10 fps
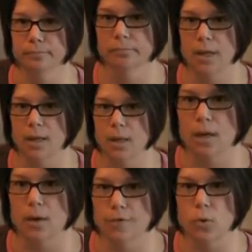
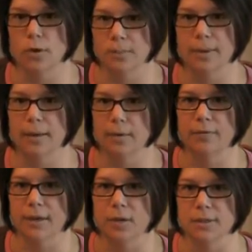Of course, my
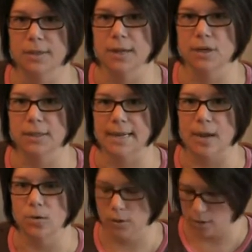video is not
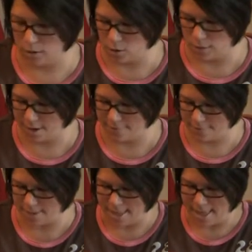down low enough.
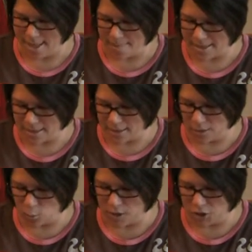But
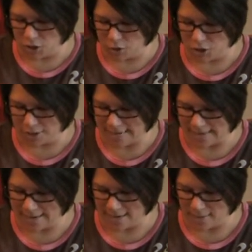what you do is you
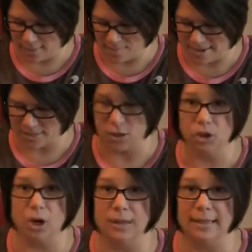take the mason
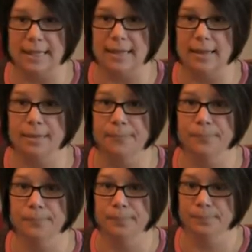jar lid,
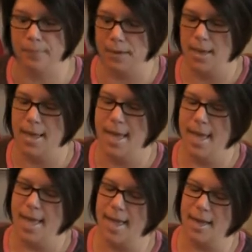
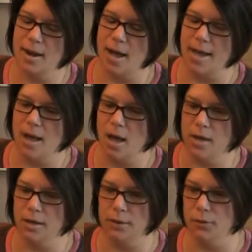and I
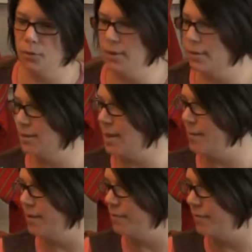hot glued some
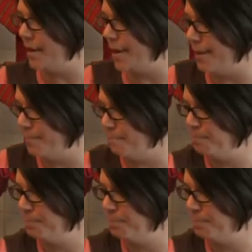of,